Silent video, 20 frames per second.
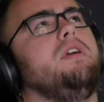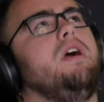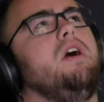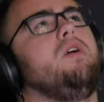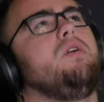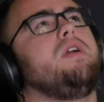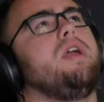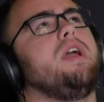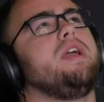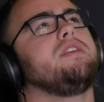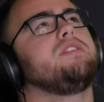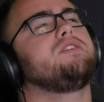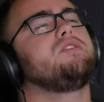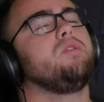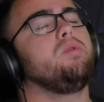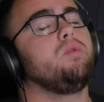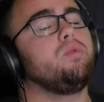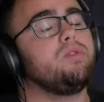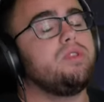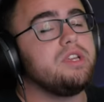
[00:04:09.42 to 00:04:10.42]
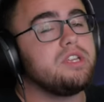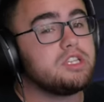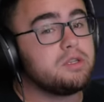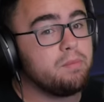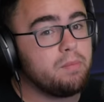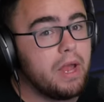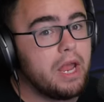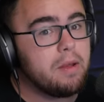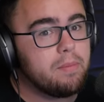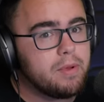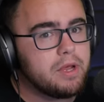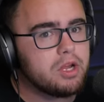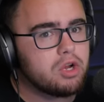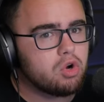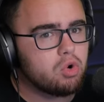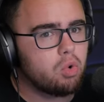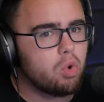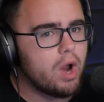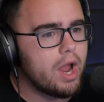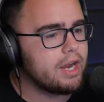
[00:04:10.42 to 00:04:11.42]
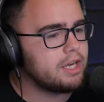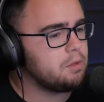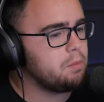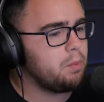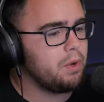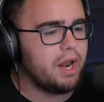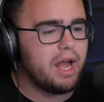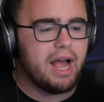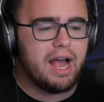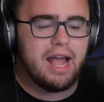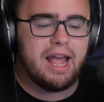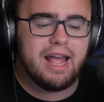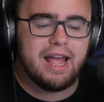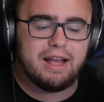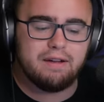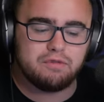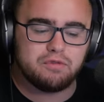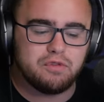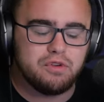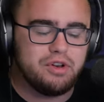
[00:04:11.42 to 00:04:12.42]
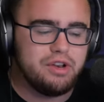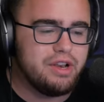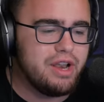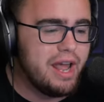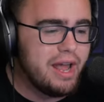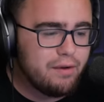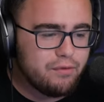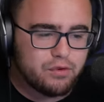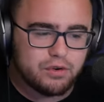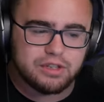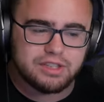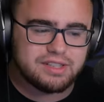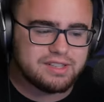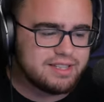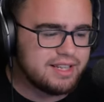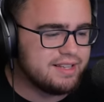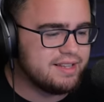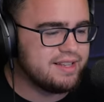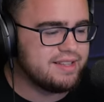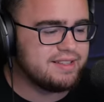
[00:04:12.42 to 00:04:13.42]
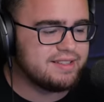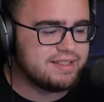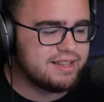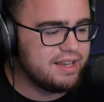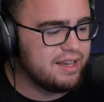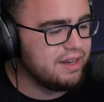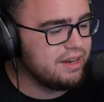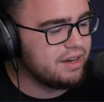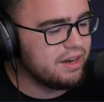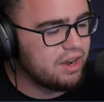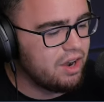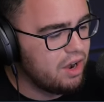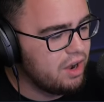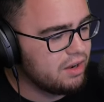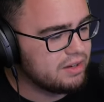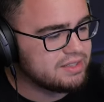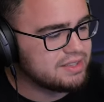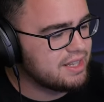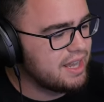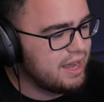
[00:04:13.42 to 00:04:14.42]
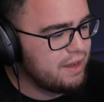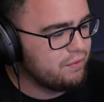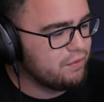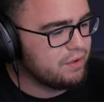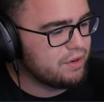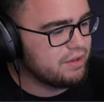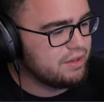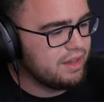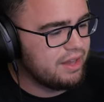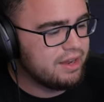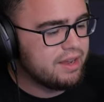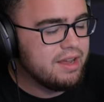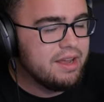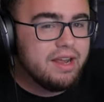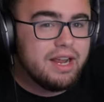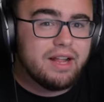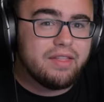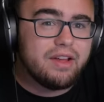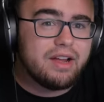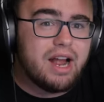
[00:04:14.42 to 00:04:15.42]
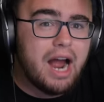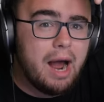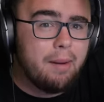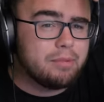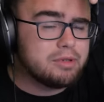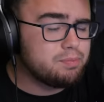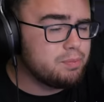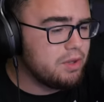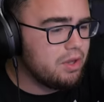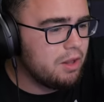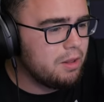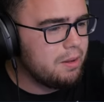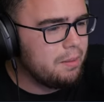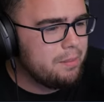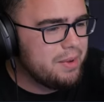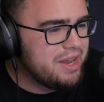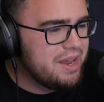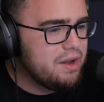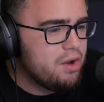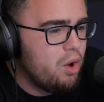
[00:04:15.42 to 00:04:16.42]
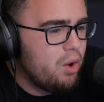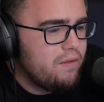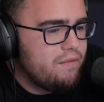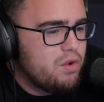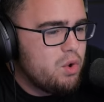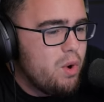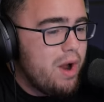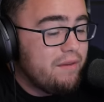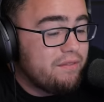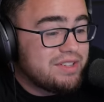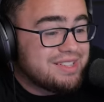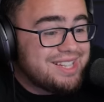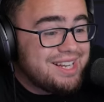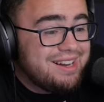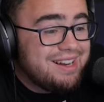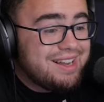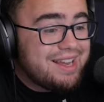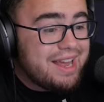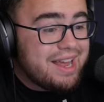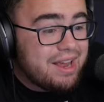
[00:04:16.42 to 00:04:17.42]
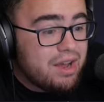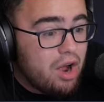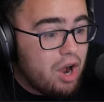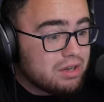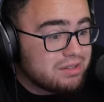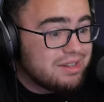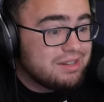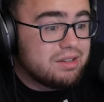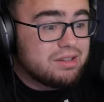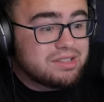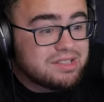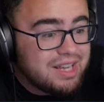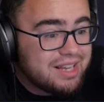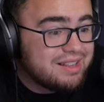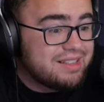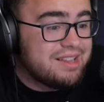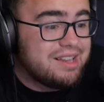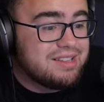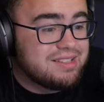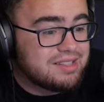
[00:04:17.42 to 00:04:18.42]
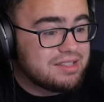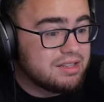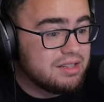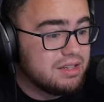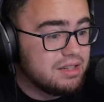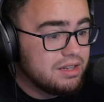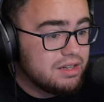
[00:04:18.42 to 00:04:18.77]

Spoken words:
Okay, so this may be correct, but I have never seen these King Kongs ever. Like, in the comments below, let me know if you ever seen a King Kong that looks like this.